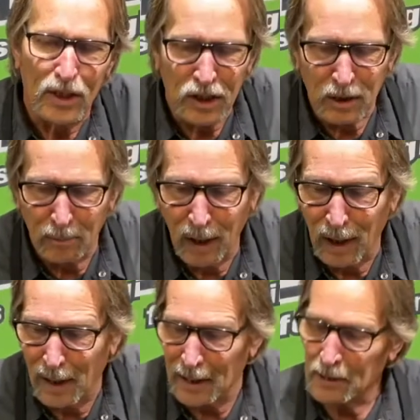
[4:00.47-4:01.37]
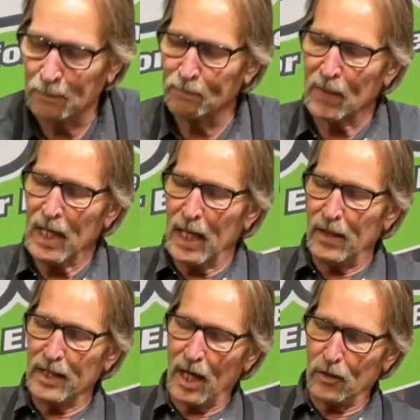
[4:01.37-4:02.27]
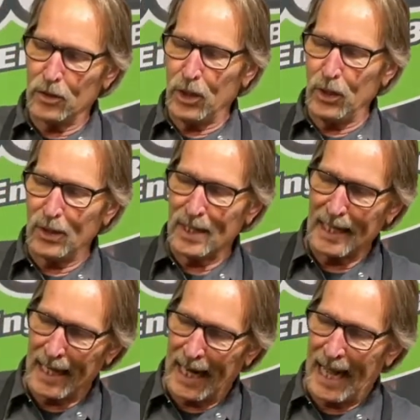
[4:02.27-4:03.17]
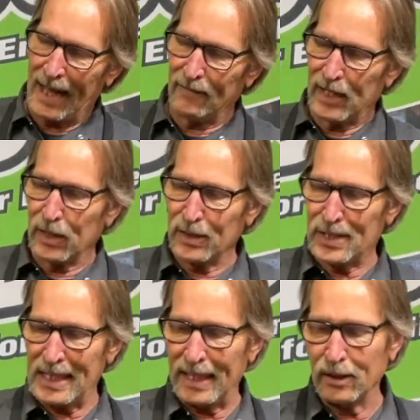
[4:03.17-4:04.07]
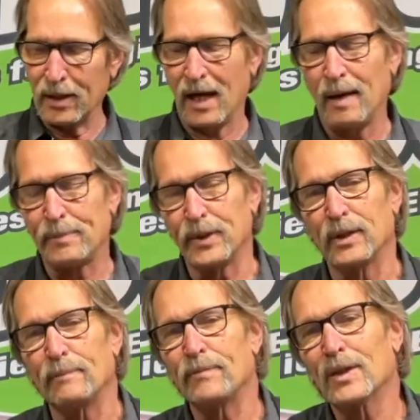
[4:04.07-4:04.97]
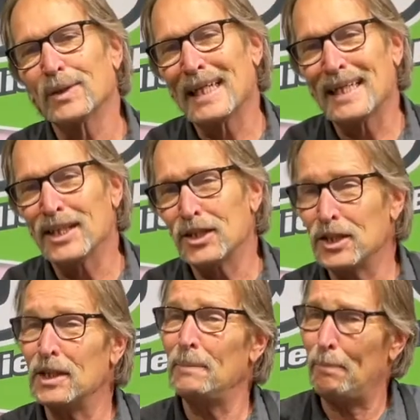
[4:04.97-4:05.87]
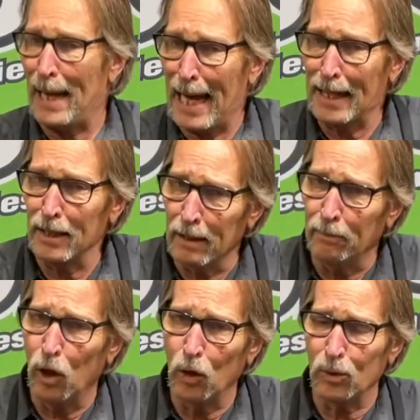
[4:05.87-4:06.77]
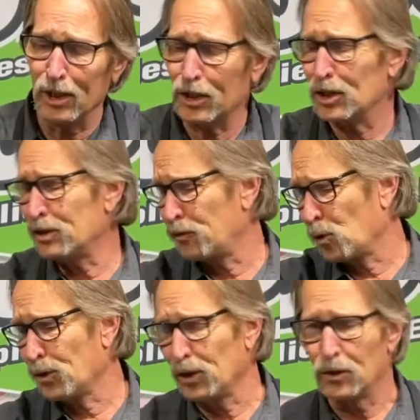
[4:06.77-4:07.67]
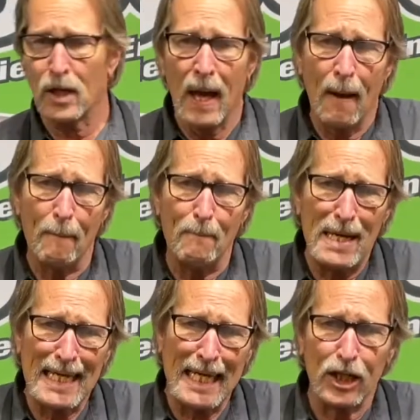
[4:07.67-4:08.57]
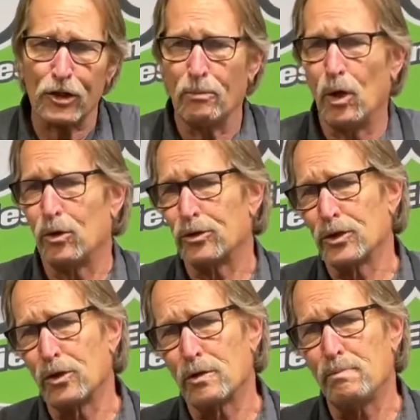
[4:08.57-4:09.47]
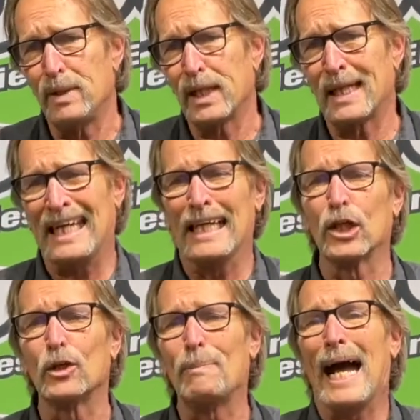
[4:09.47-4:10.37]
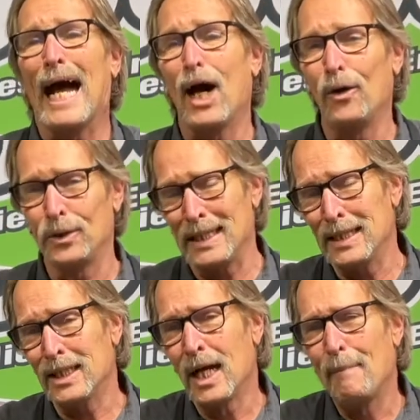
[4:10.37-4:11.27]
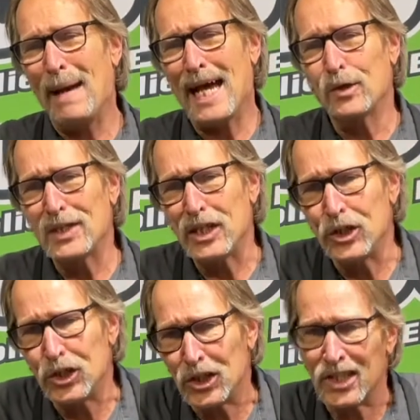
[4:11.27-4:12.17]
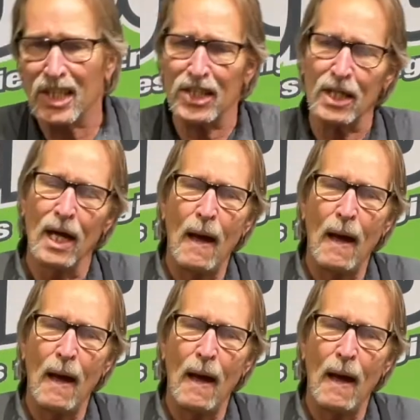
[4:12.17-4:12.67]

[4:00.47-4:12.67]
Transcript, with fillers: and supplies. The other unit that I have here is the Intercomp unit. Okay, this is the bad to the bone This is for those big inch motors, those big killer pound, poundages,